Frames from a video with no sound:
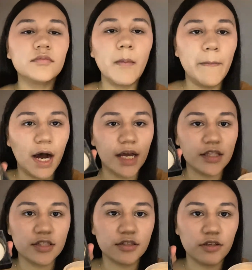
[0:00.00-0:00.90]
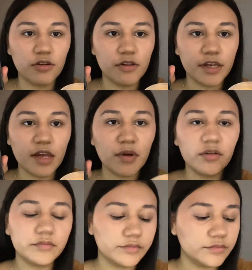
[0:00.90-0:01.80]
Bye. This is literally all that came out.
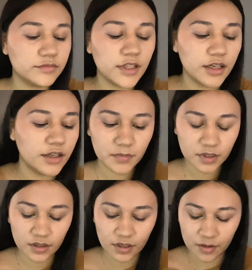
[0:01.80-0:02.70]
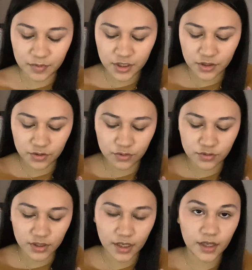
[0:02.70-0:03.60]
I'm gonna
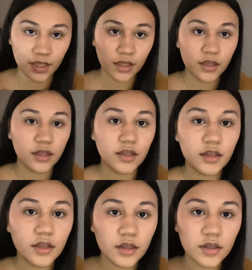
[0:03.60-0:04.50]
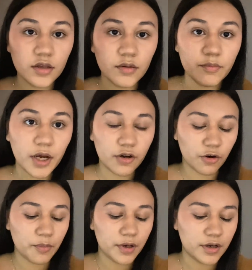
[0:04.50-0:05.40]
use a powder
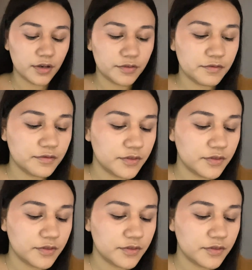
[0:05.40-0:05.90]
puff